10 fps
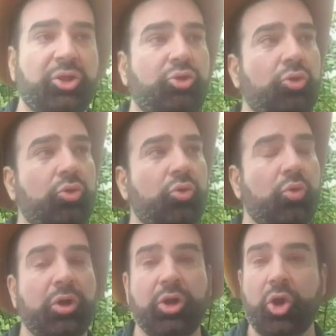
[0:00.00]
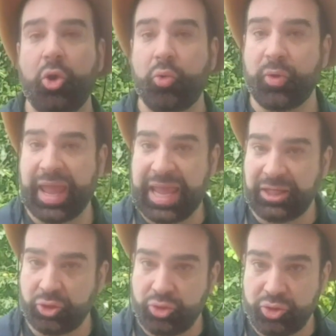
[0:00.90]
to grow
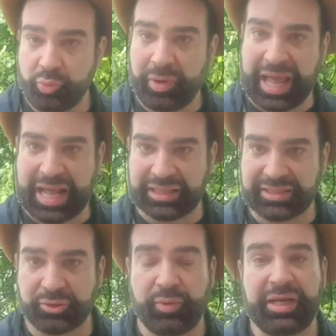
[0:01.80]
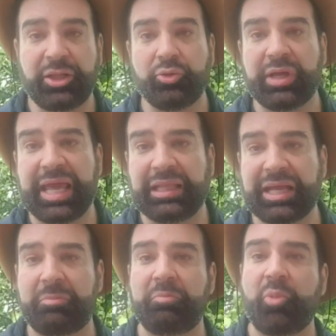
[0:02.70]
into new plants, we need to create
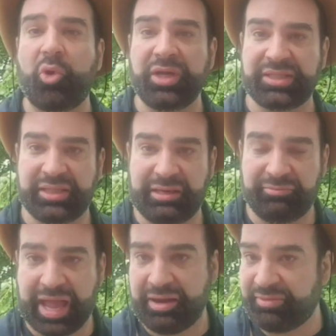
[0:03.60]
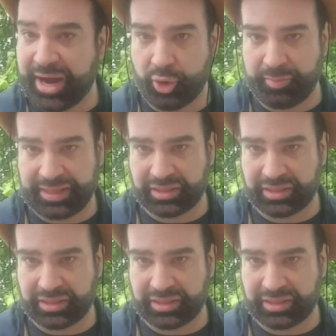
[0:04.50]
a moist environment